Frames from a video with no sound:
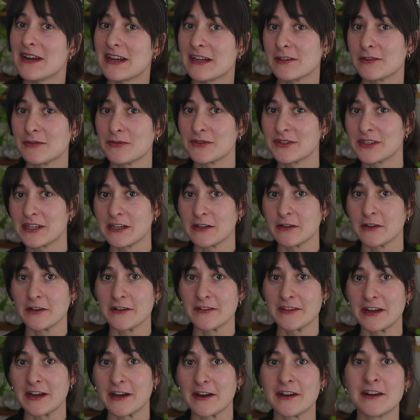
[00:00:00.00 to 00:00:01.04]
annuals here or
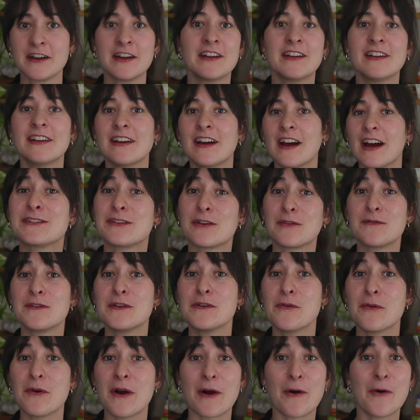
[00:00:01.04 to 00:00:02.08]
there. So if
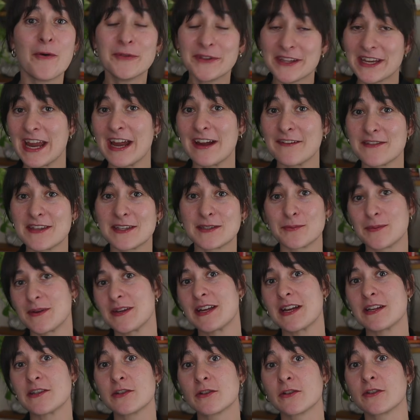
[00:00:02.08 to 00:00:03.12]
you only have this
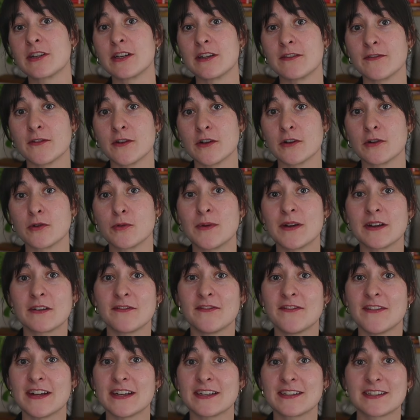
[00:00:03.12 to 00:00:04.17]
weekend, you're looking for a quick
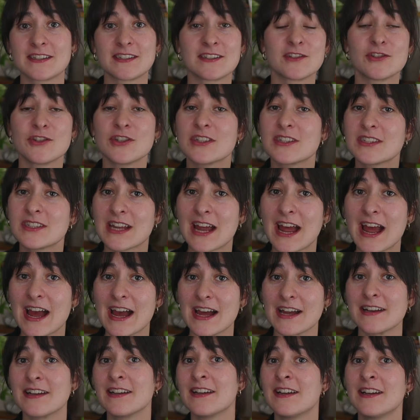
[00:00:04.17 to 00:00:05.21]
fix, just to
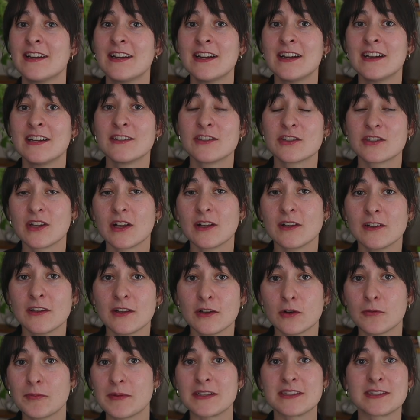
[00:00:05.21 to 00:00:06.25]
add just a
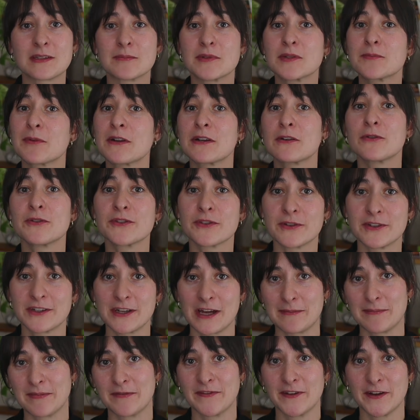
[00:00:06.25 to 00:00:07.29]
little bit, some sprinkles on
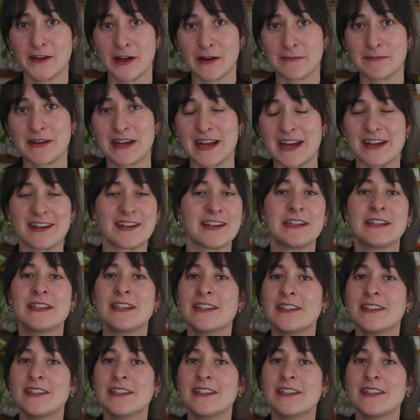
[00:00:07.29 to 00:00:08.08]
top of the cupcake,